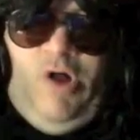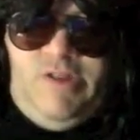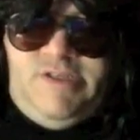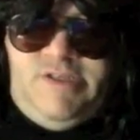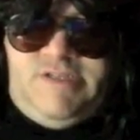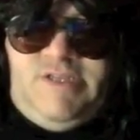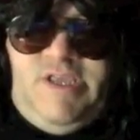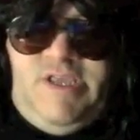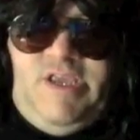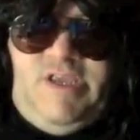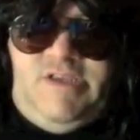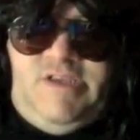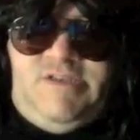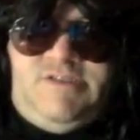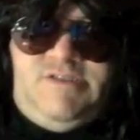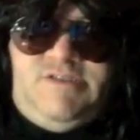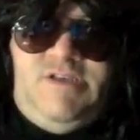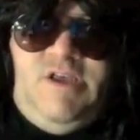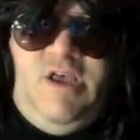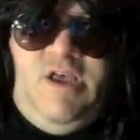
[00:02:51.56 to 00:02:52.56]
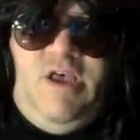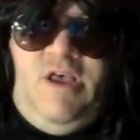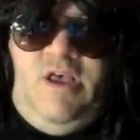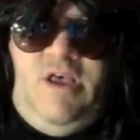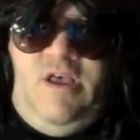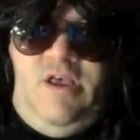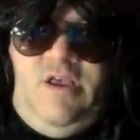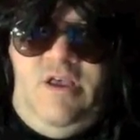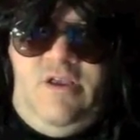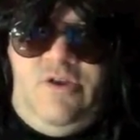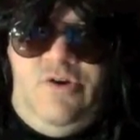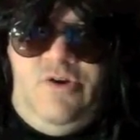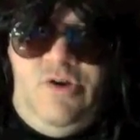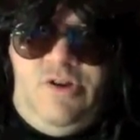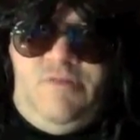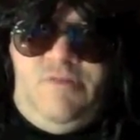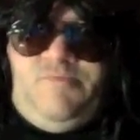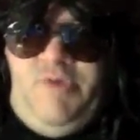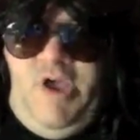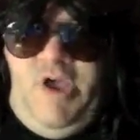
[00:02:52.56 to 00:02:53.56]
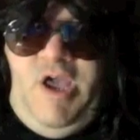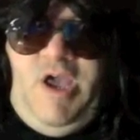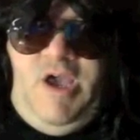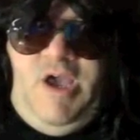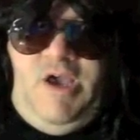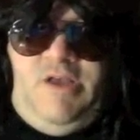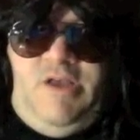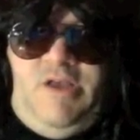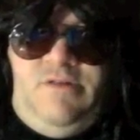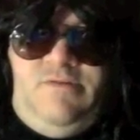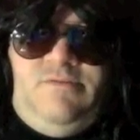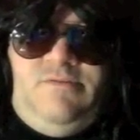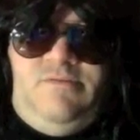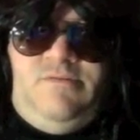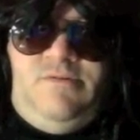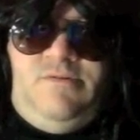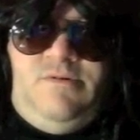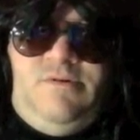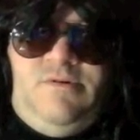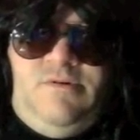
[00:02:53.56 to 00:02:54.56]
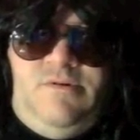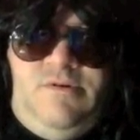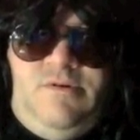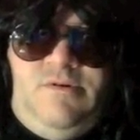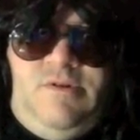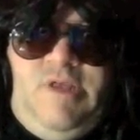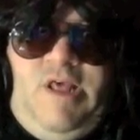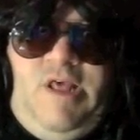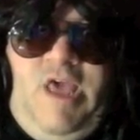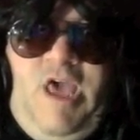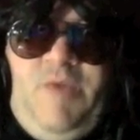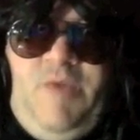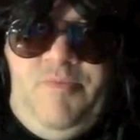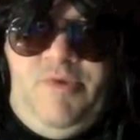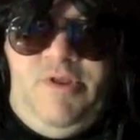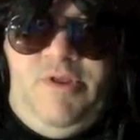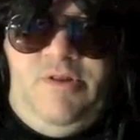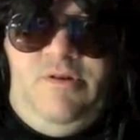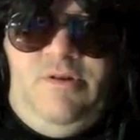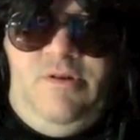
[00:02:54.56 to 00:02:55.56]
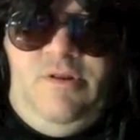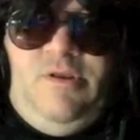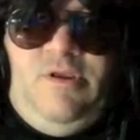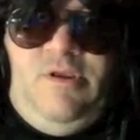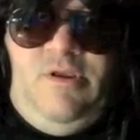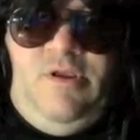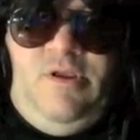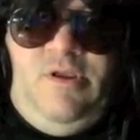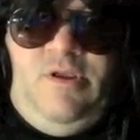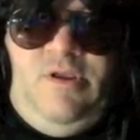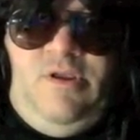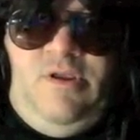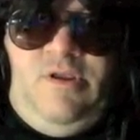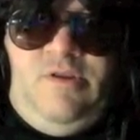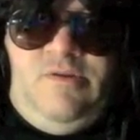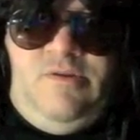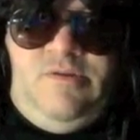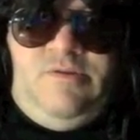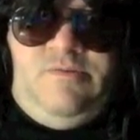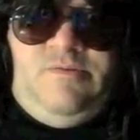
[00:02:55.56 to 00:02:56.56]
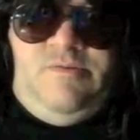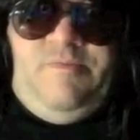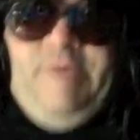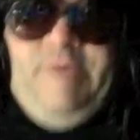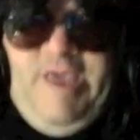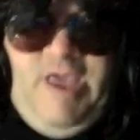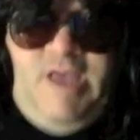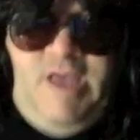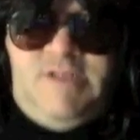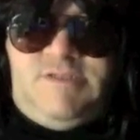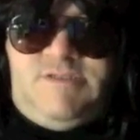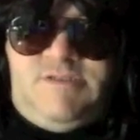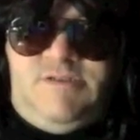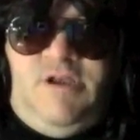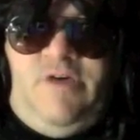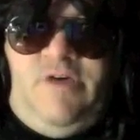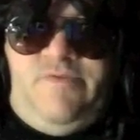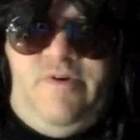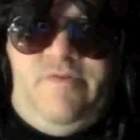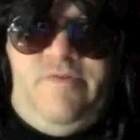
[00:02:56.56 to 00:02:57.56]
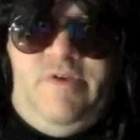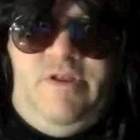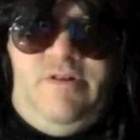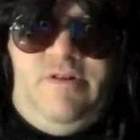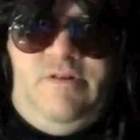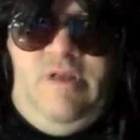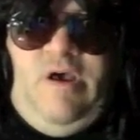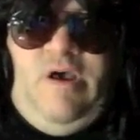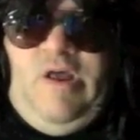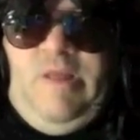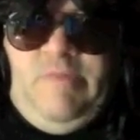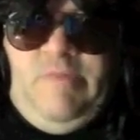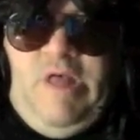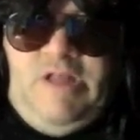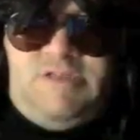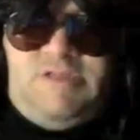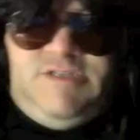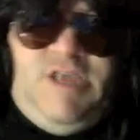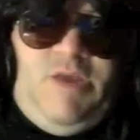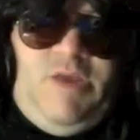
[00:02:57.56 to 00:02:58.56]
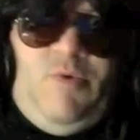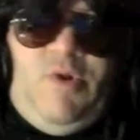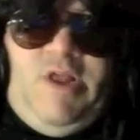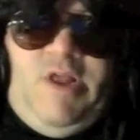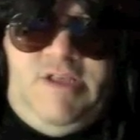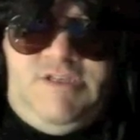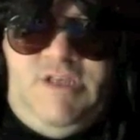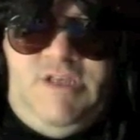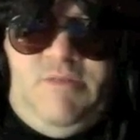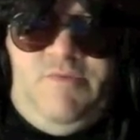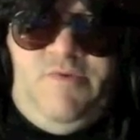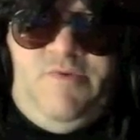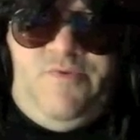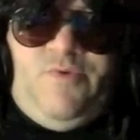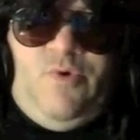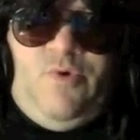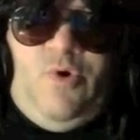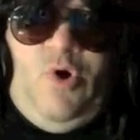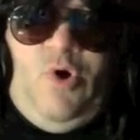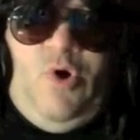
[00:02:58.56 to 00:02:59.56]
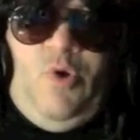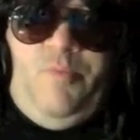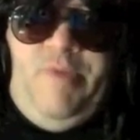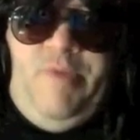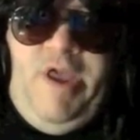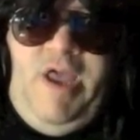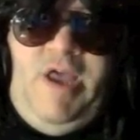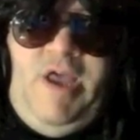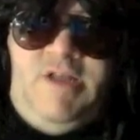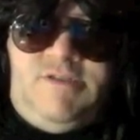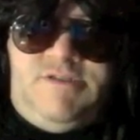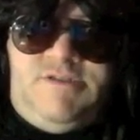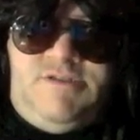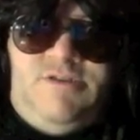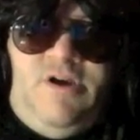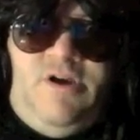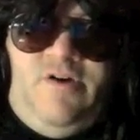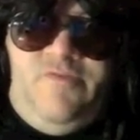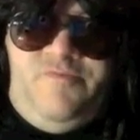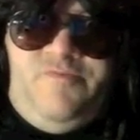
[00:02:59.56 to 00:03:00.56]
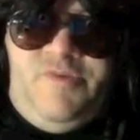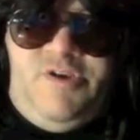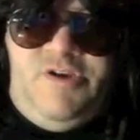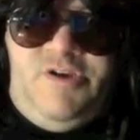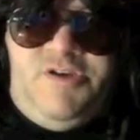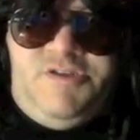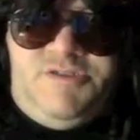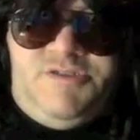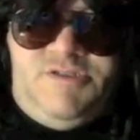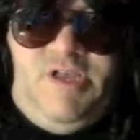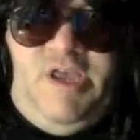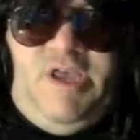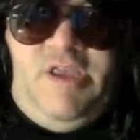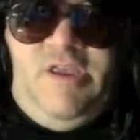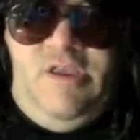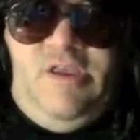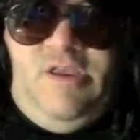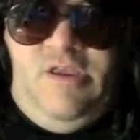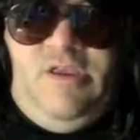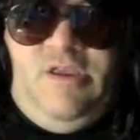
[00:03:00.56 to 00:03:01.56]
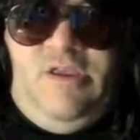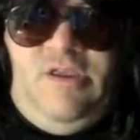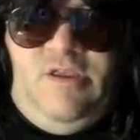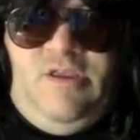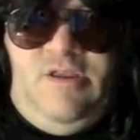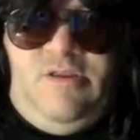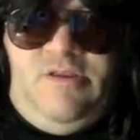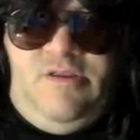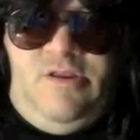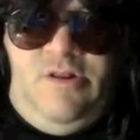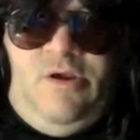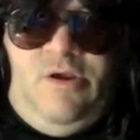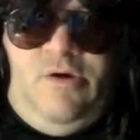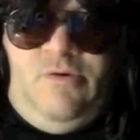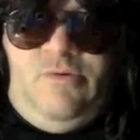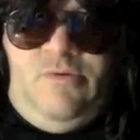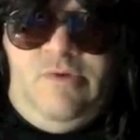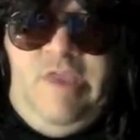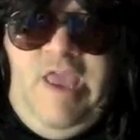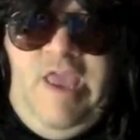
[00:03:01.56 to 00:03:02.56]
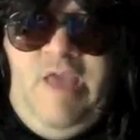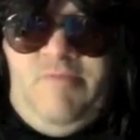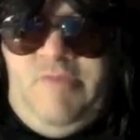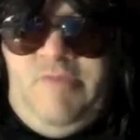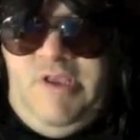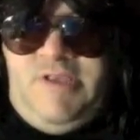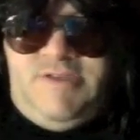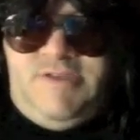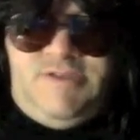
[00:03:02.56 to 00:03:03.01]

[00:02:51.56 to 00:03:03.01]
things, good and bad, that happen. The bad stuff of it. Now, I'm not saying what I said before, all bad stuff, because, like, can't mix